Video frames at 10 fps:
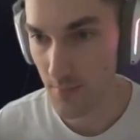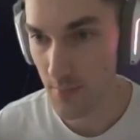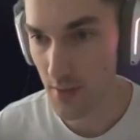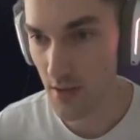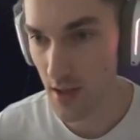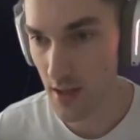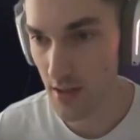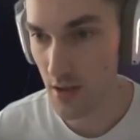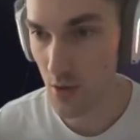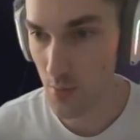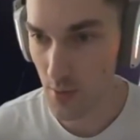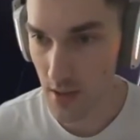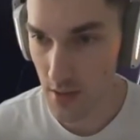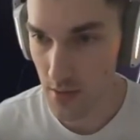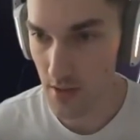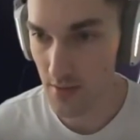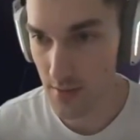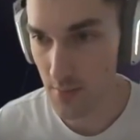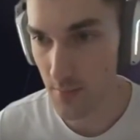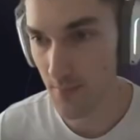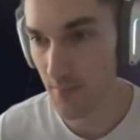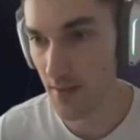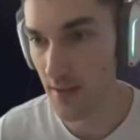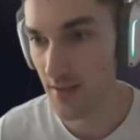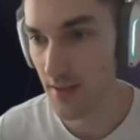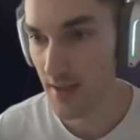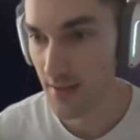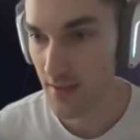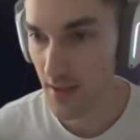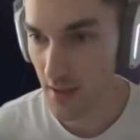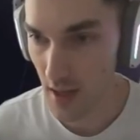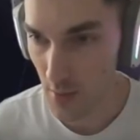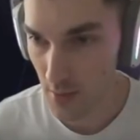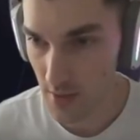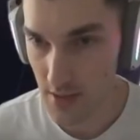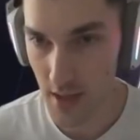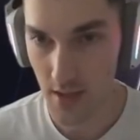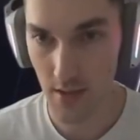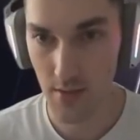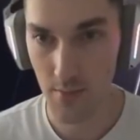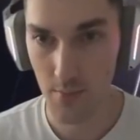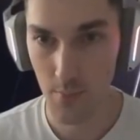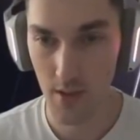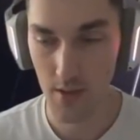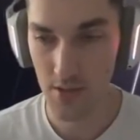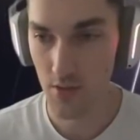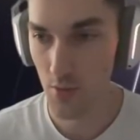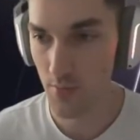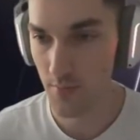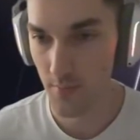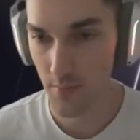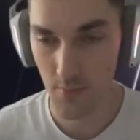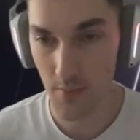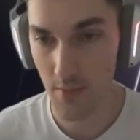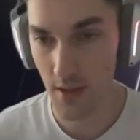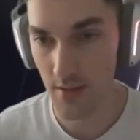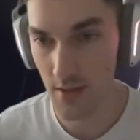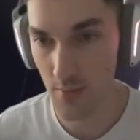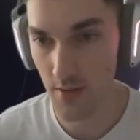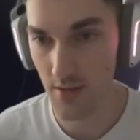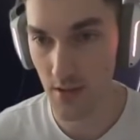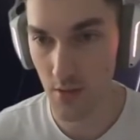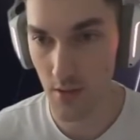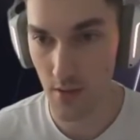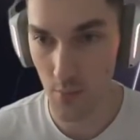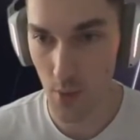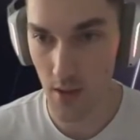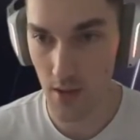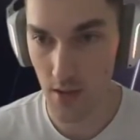The change in open interest is less than our setting, -2. Next comes the signal that the market